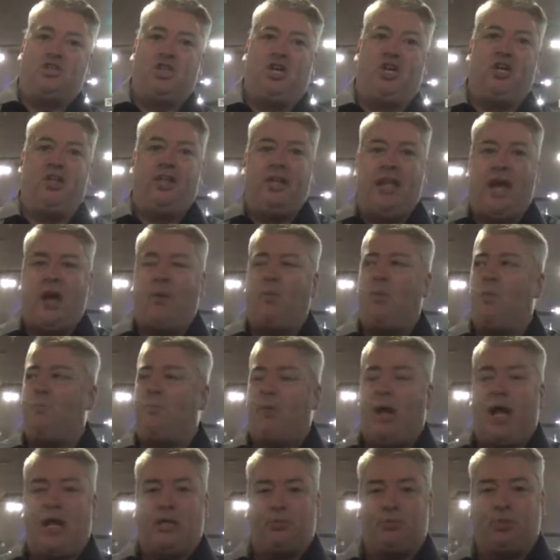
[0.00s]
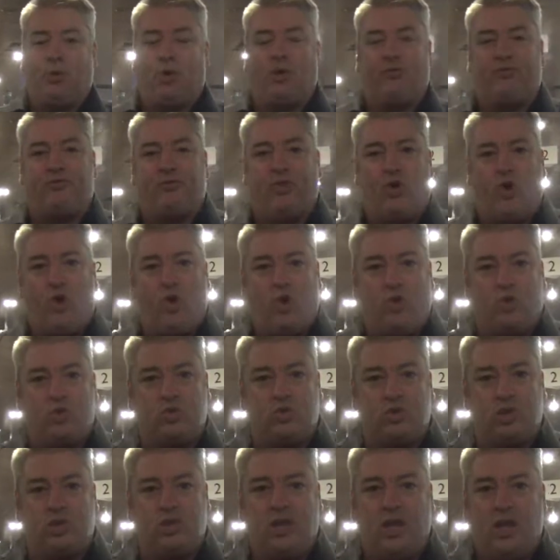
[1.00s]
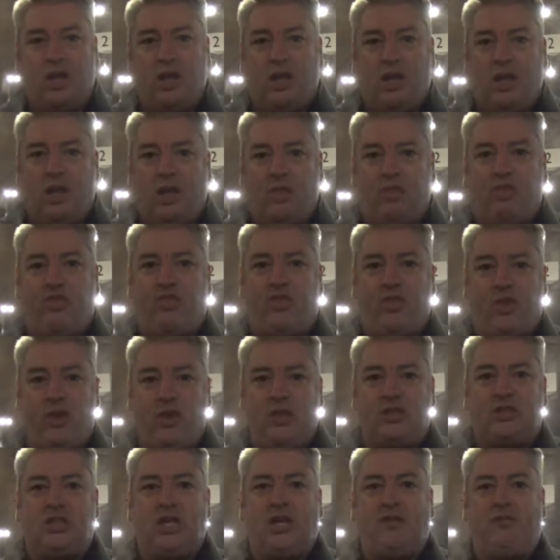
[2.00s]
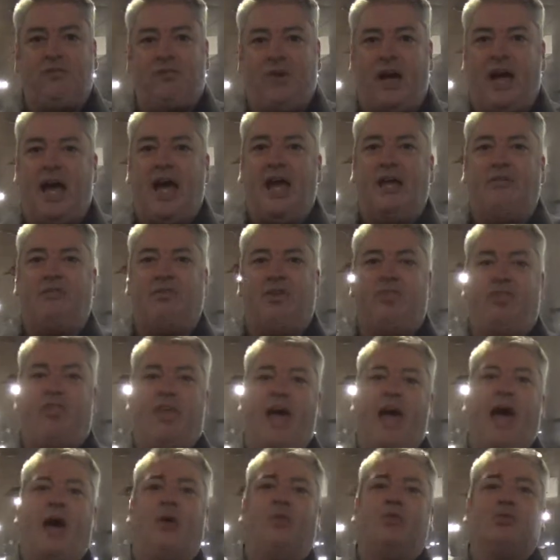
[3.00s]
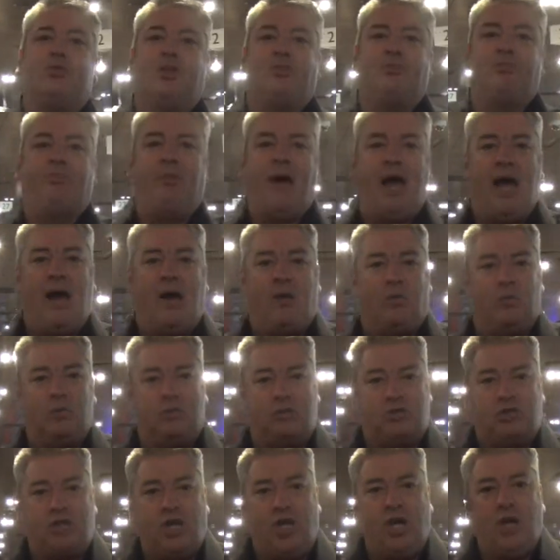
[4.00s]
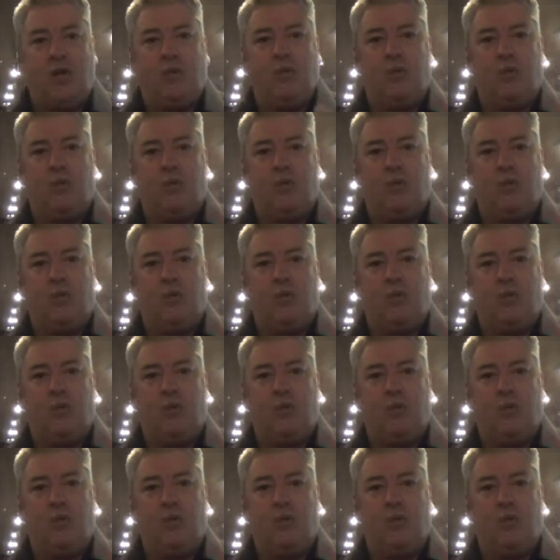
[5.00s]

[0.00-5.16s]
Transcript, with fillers: turning out a prize pool of 435,000 pounds.